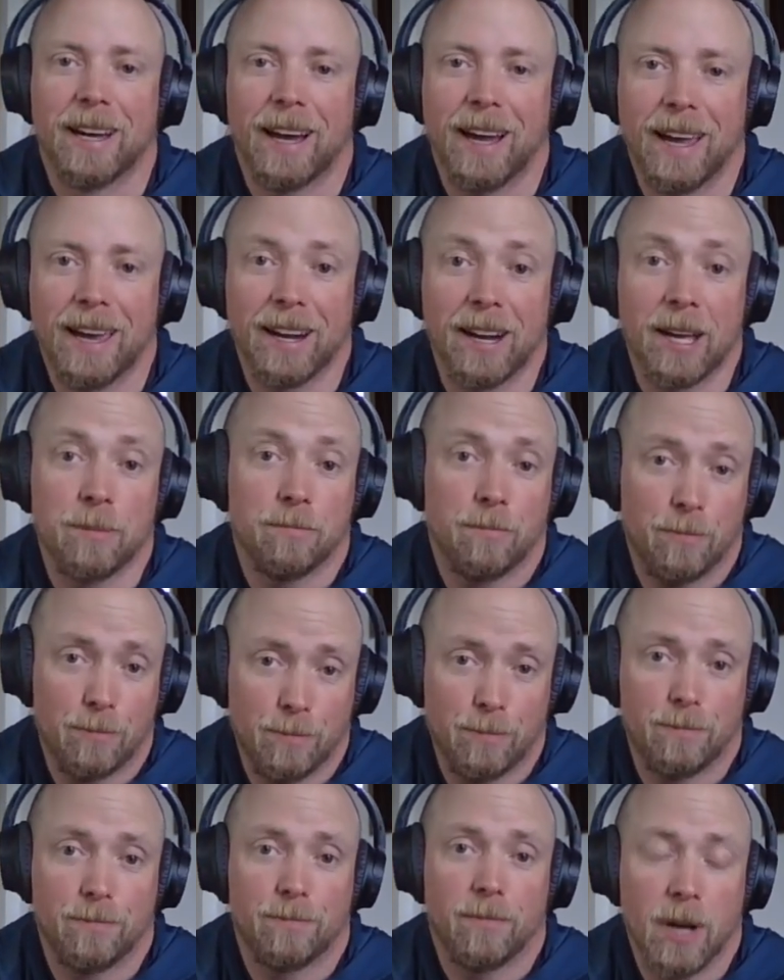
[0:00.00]
and I'm
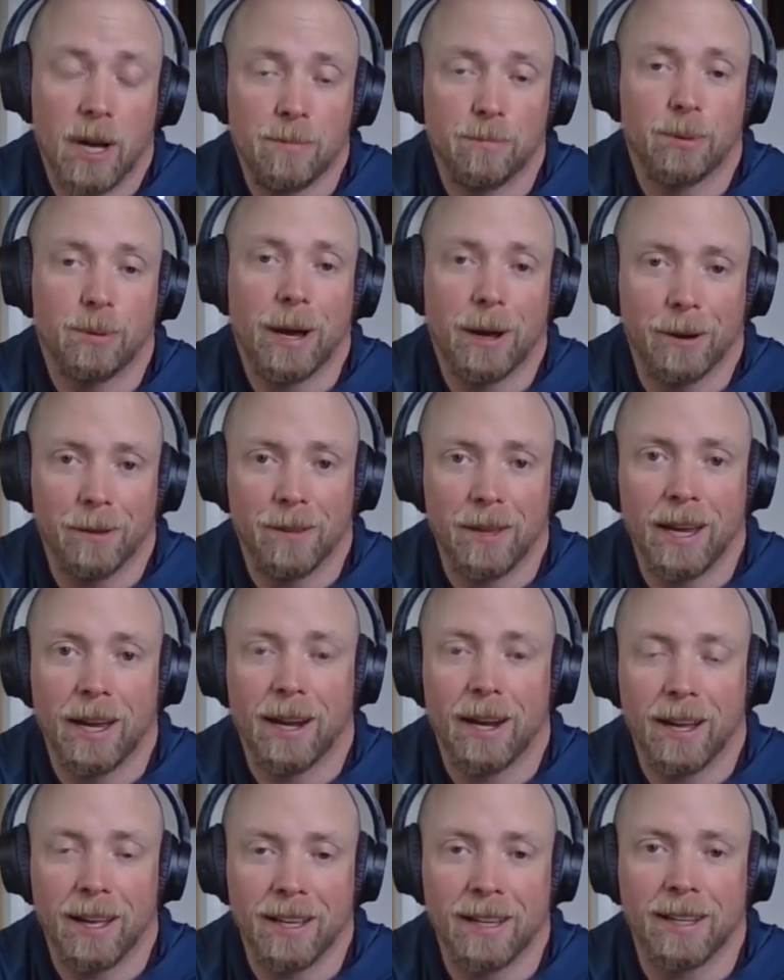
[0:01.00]
I'm proud of that.
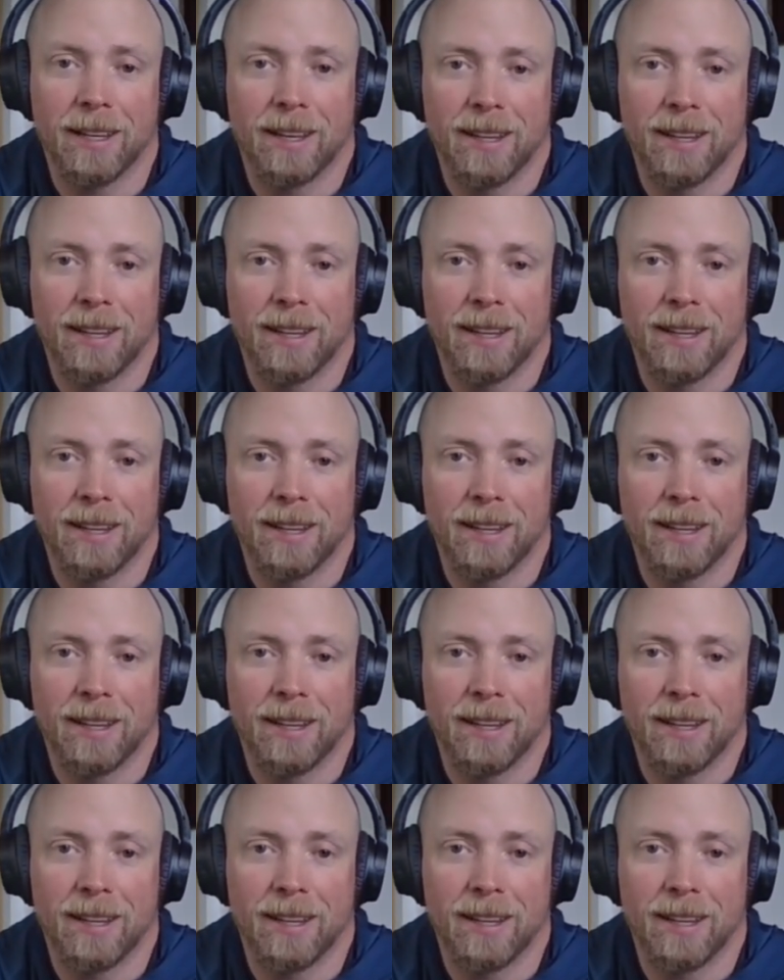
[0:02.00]
I,